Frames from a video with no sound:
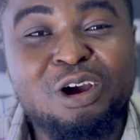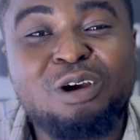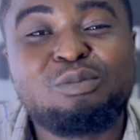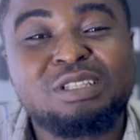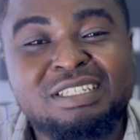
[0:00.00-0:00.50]

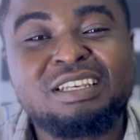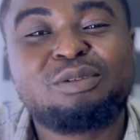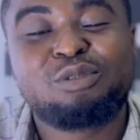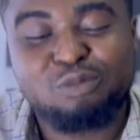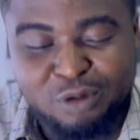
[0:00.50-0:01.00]
Muntie,
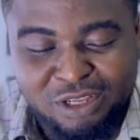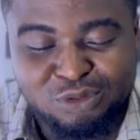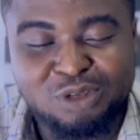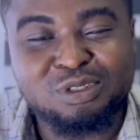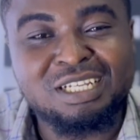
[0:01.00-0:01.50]
Mumu, and
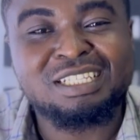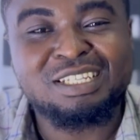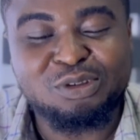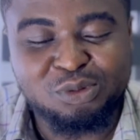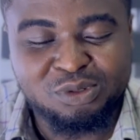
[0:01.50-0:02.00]
Toss,
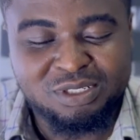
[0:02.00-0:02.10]
Nintio.